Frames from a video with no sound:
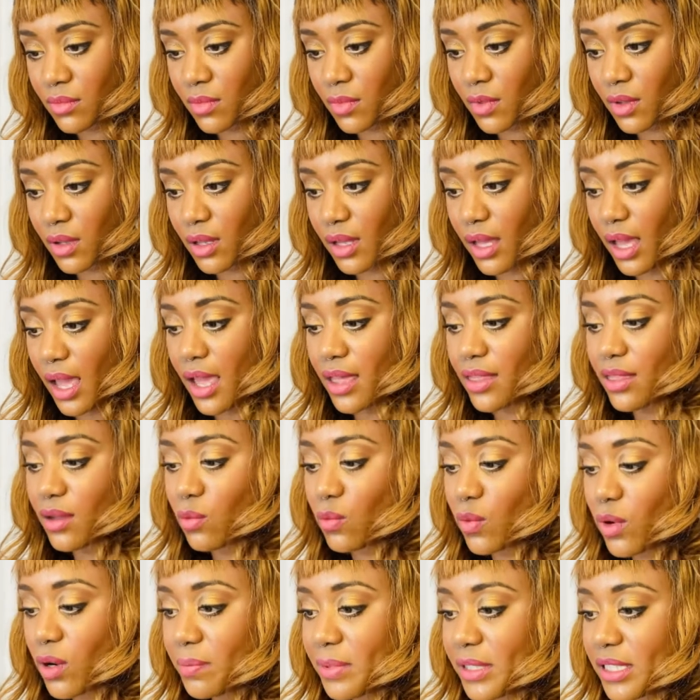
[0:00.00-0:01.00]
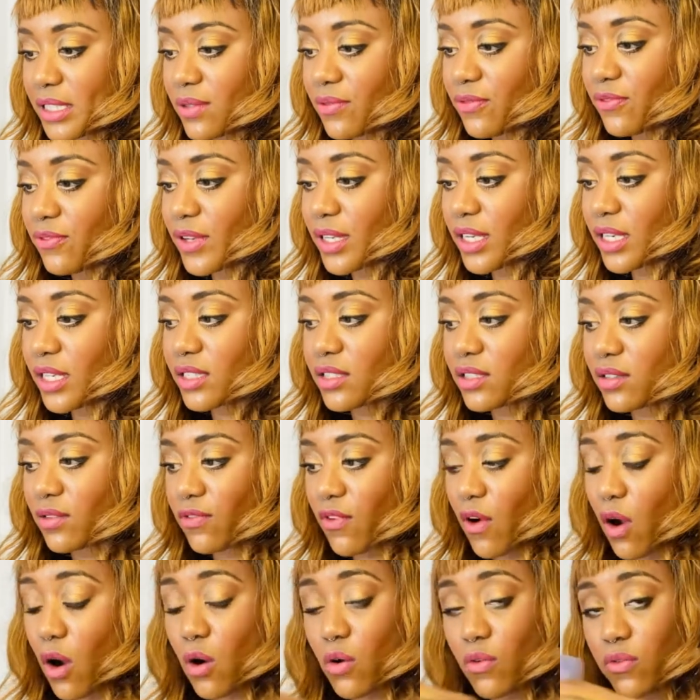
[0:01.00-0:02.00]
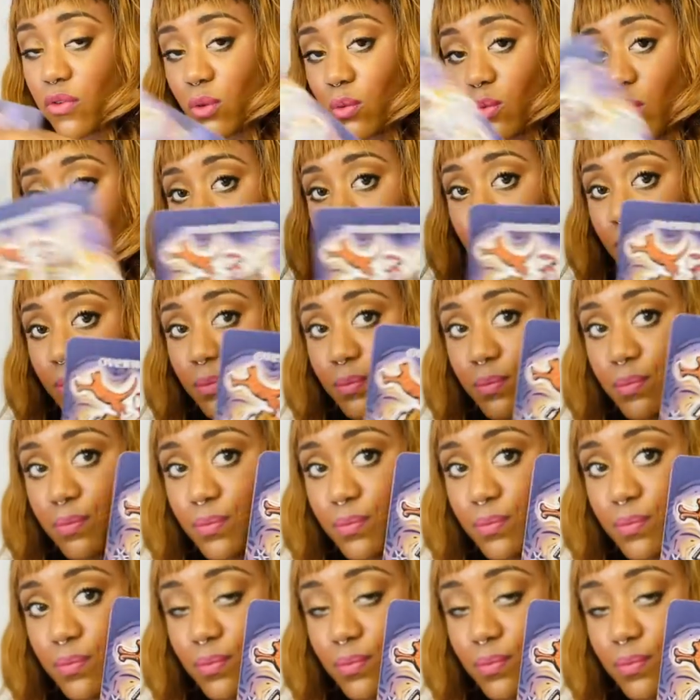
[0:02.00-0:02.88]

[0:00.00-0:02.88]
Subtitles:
Okay, there will be some feelings of overwhelm.